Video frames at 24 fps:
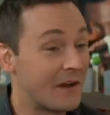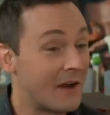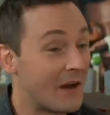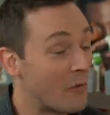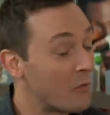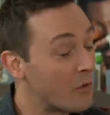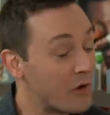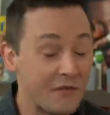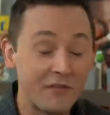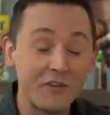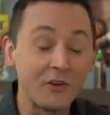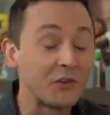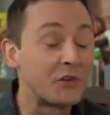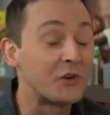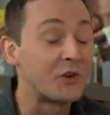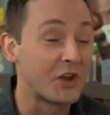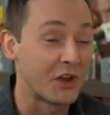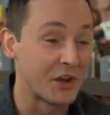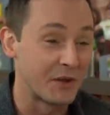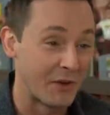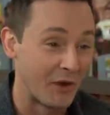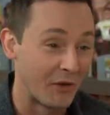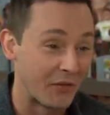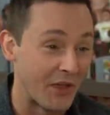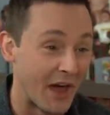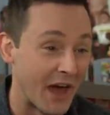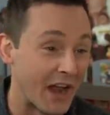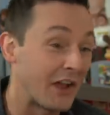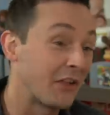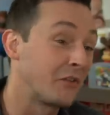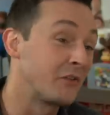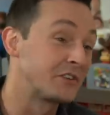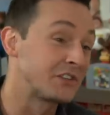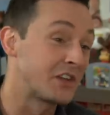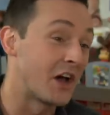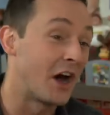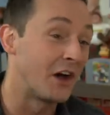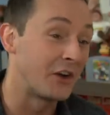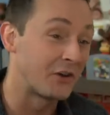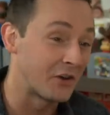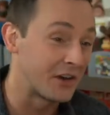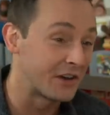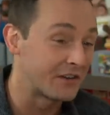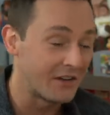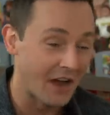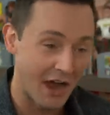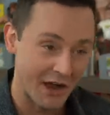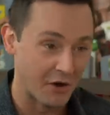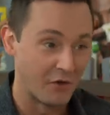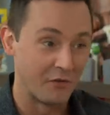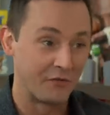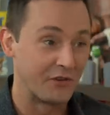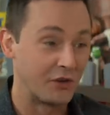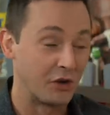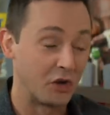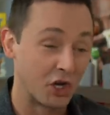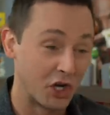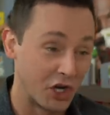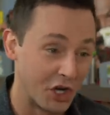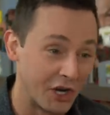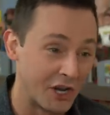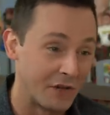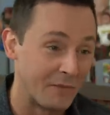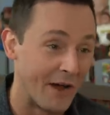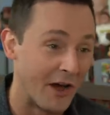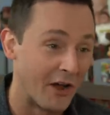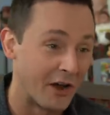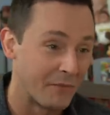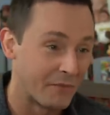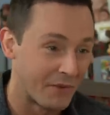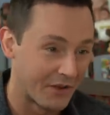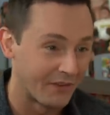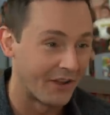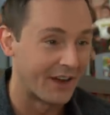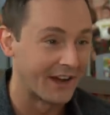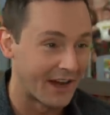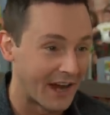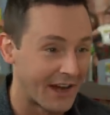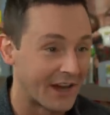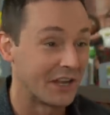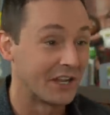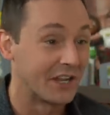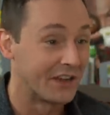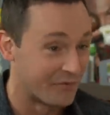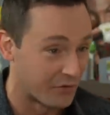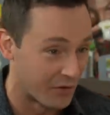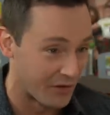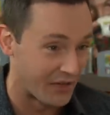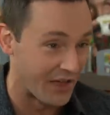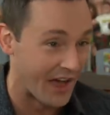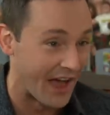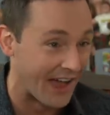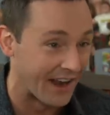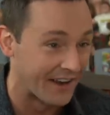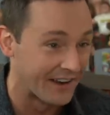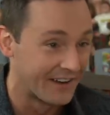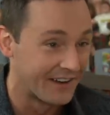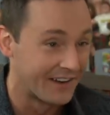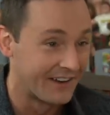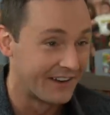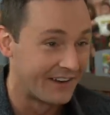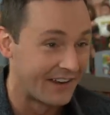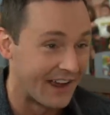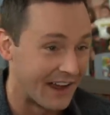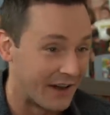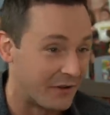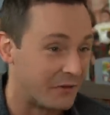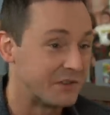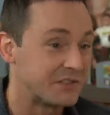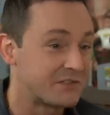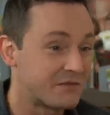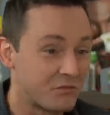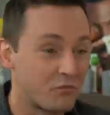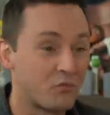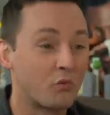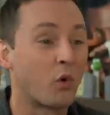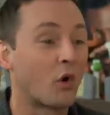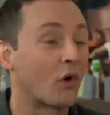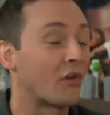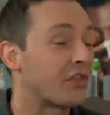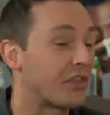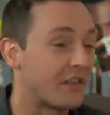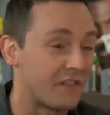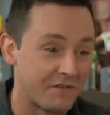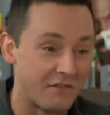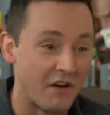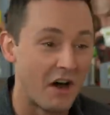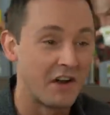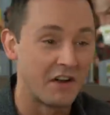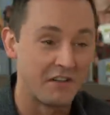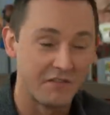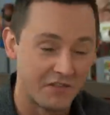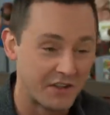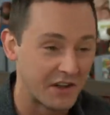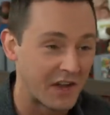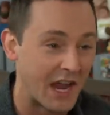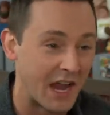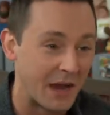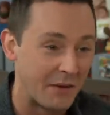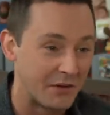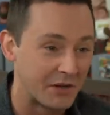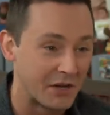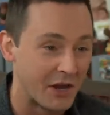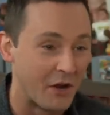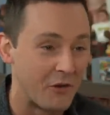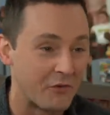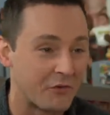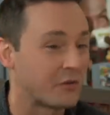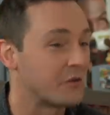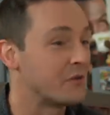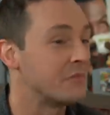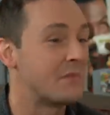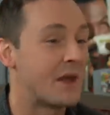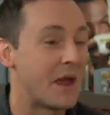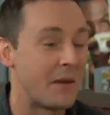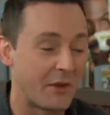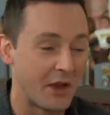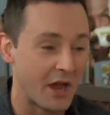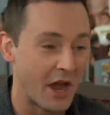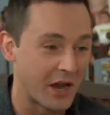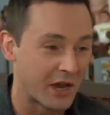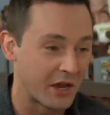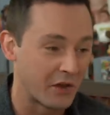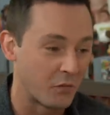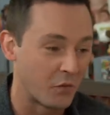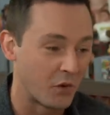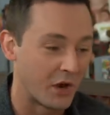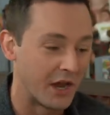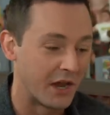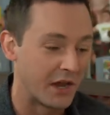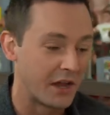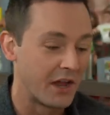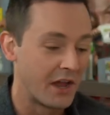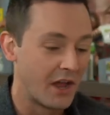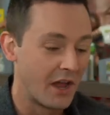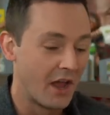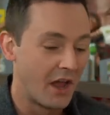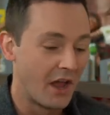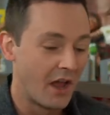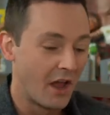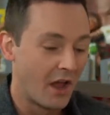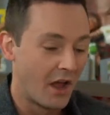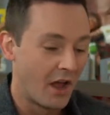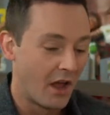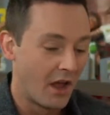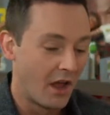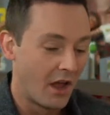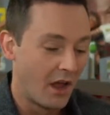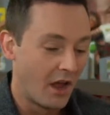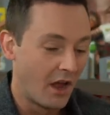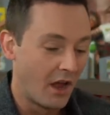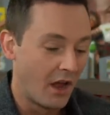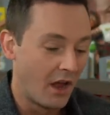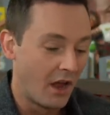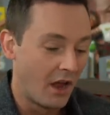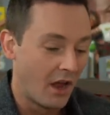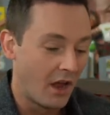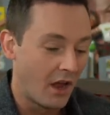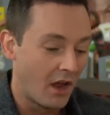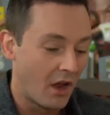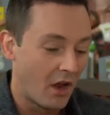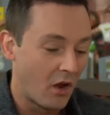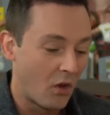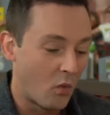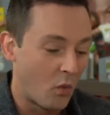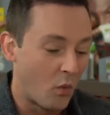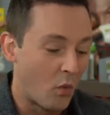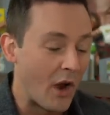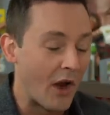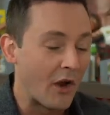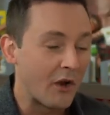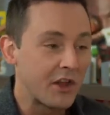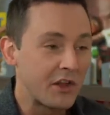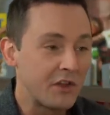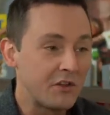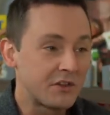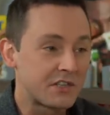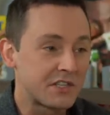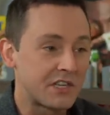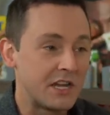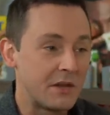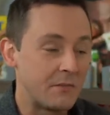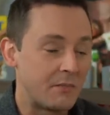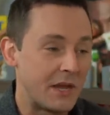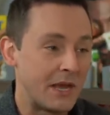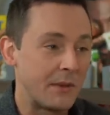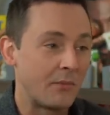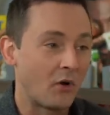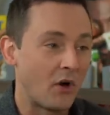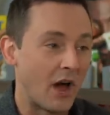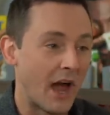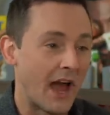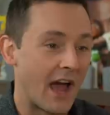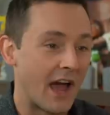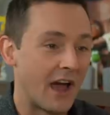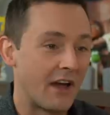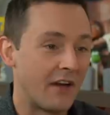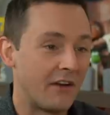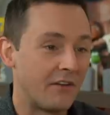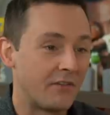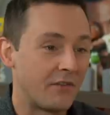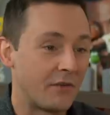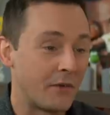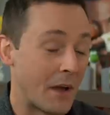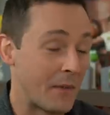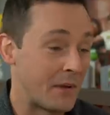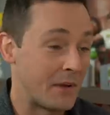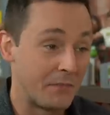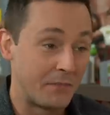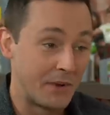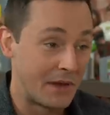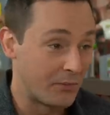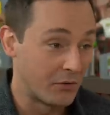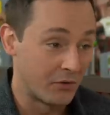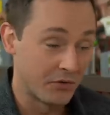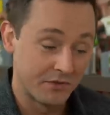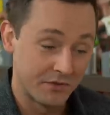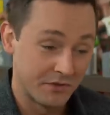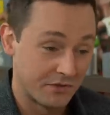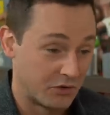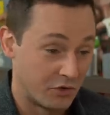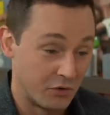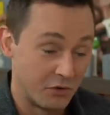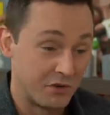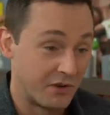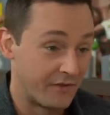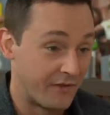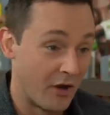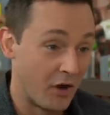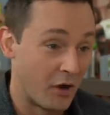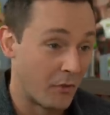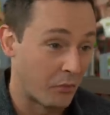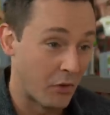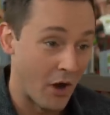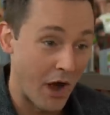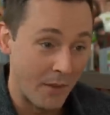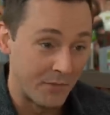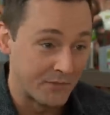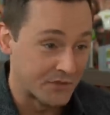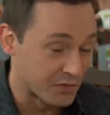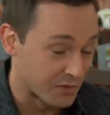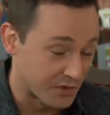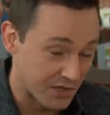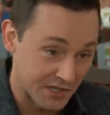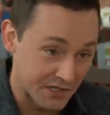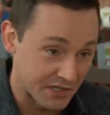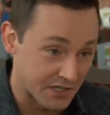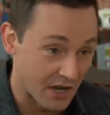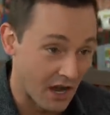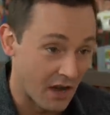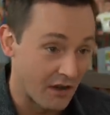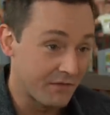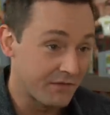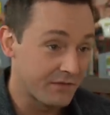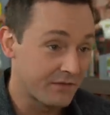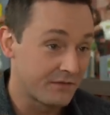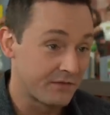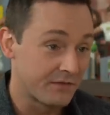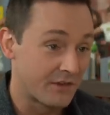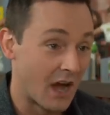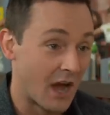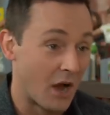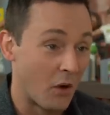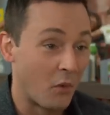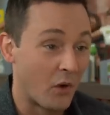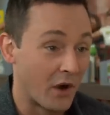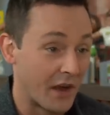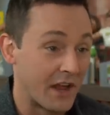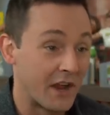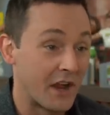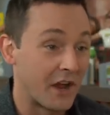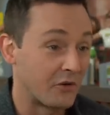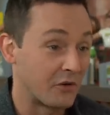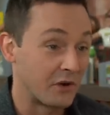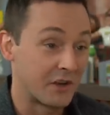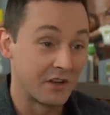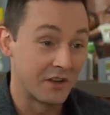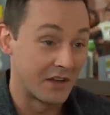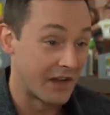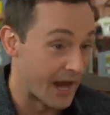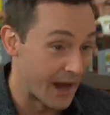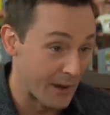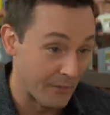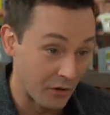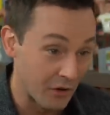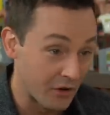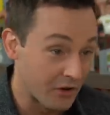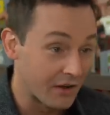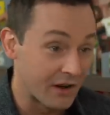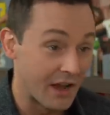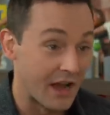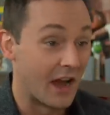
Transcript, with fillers: Wouldn't feel too good about that. Right. I lose 100. I don't feel good about it, but, like, I can live with that. And it was worth the fun of the game to go through, and maybe I could win. Where do you see people have, I mean, people do develop problems with this stuff. 1-800-GAMBLER,